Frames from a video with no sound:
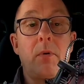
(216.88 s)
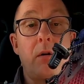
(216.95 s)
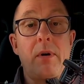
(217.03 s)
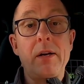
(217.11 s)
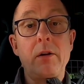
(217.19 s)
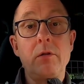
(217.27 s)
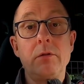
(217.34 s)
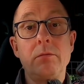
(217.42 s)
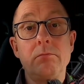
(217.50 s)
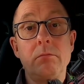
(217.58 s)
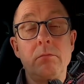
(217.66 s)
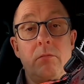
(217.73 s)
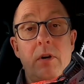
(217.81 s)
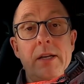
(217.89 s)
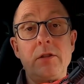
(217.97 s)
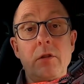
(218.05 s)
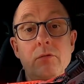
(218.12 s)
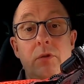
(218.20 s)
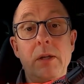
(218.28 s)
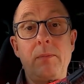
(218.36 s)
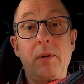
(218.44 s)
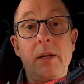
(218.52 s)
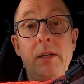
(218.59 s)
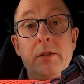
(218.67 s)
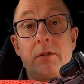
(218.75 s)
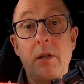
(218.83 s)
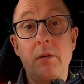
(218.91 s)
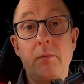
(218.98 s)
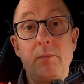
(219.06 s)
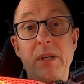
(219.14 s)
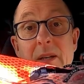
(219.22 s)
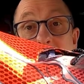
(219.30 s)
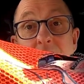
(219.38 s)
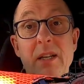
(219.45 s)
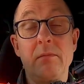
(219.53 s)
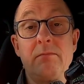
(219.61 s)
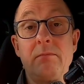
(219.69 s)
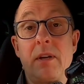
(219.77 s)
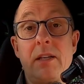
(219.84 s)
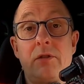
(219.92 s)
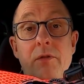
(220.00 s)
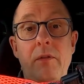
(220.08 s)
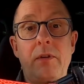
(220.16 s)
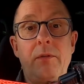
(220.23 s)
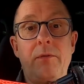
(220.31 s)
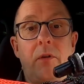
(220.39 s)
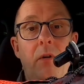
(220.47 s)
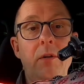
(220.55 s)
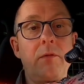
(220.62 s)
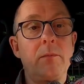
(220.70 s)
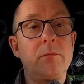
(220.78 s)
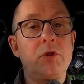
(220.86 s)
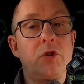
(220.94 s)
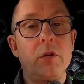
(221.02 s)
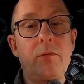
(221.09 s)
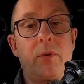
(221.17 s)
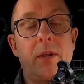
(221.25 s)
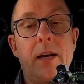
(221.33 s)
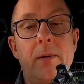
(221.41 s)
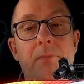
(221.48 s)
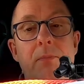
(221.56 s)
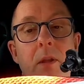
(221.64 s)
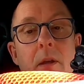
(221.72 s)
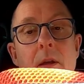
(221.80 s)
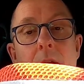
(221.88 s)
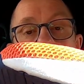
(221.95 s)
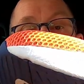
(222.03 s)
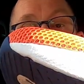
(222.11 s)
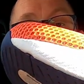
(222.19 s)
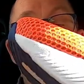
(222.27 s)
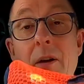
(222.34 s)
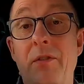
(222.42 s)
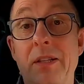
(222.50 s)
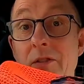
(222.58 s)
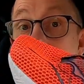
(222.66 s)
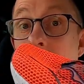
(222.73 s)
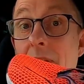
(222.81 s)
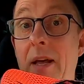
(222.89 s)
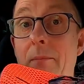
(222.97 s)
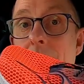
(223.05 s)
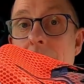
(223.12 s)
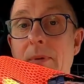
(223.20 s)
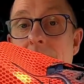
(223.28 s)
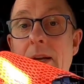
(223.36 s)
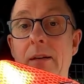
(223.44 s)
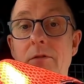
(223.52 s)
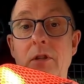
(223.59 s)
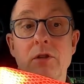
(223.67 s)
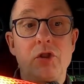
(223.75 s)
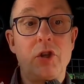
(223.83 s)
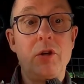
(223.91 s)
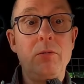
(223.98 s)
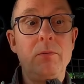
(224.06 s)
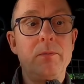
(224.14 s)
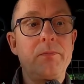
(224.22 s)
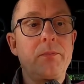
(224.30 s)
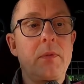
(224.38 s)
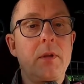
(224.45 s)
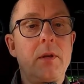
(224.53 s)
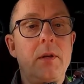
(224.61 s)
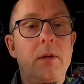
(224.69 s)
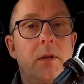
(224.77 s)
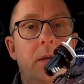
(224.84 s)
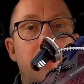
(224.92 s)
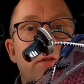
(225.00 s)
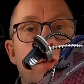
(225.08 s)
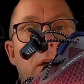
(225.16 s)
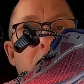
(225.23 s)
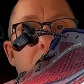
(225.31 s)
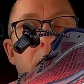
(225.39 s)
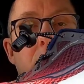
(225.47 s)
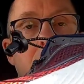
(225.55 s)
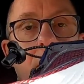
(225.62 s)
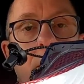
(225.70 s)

But I ran a good race, I was really pleased. So PB at age 55, chuffed with that. I think some of that may be down to the shoe. So,